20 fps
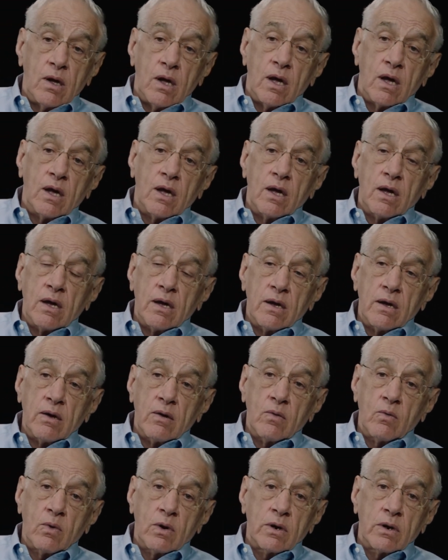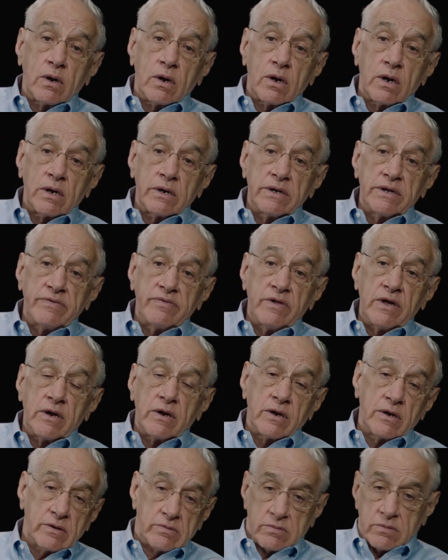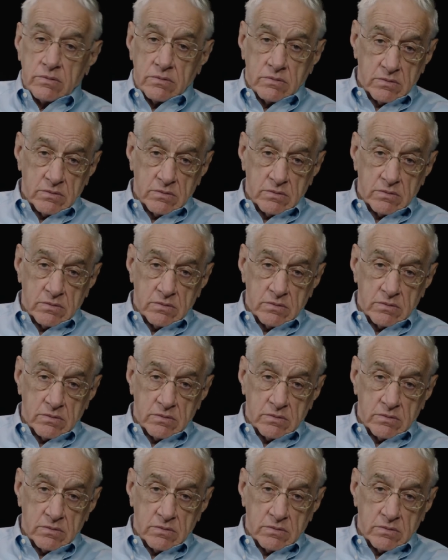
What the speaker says: were in their